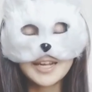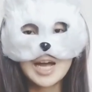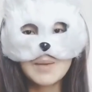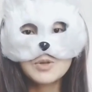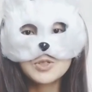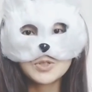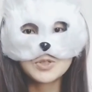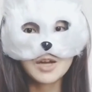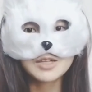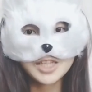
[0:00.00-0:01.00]
Apple should
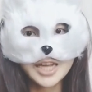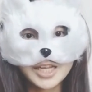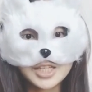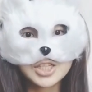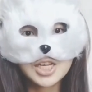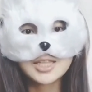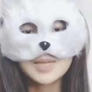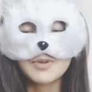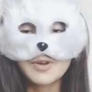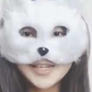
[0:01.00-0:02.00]
not change the
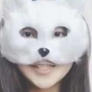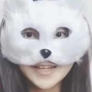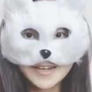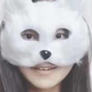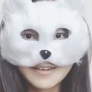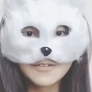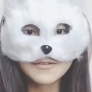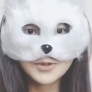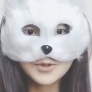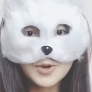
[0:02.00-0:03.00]
pricing if
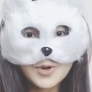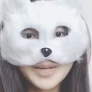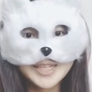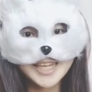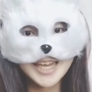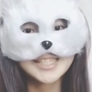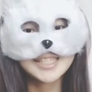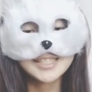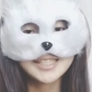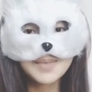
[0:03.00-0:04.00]
Google maintains
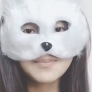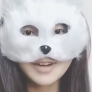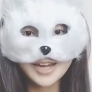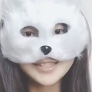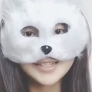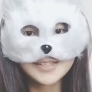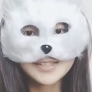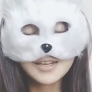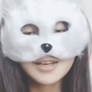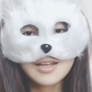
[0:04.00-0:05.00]
the same prices.